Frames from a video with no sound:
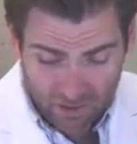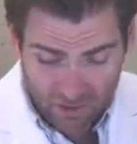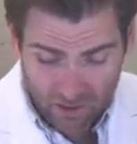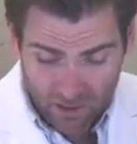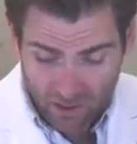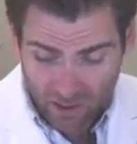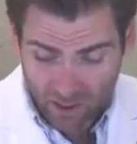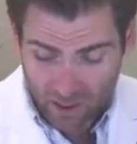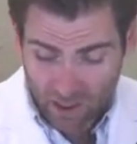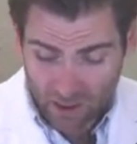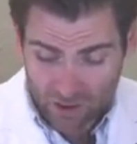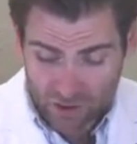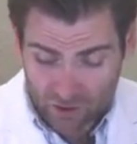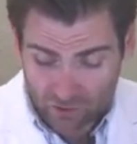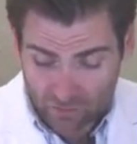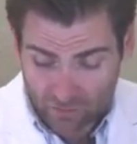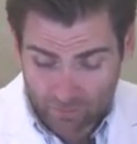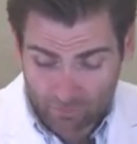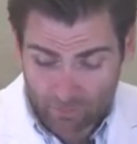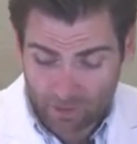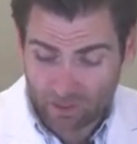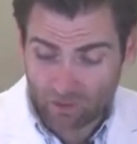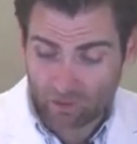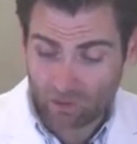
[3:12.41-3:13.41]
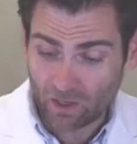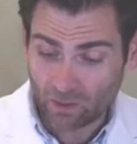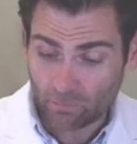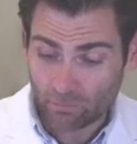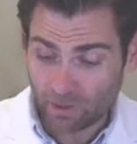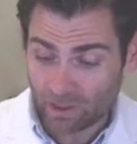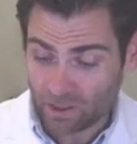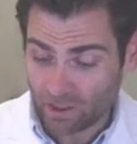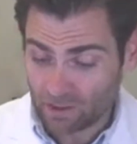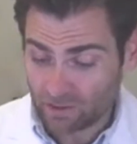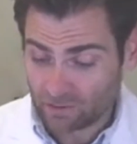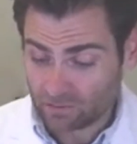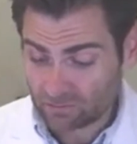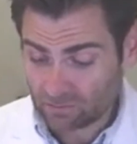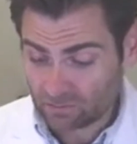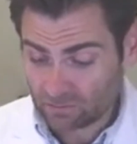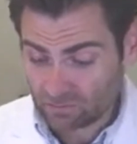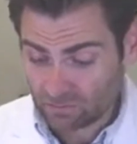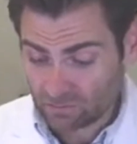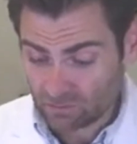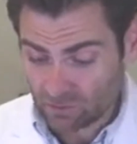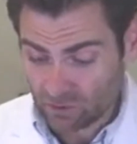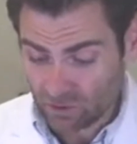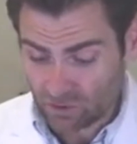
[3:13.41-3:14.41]
I'm sure they made a lot of money
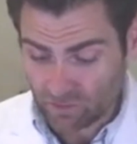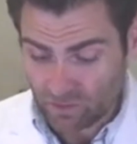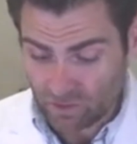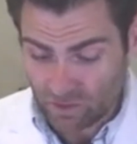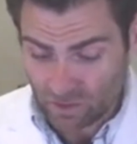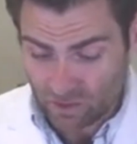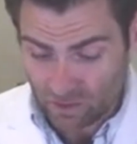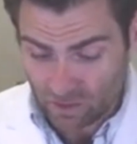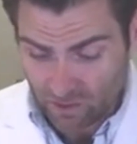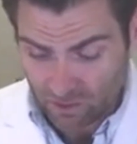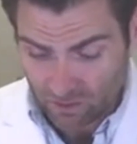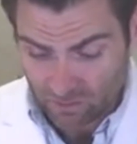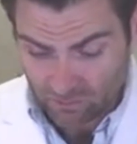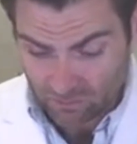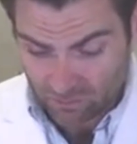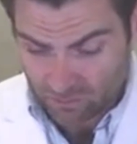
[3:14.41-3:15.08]
during the,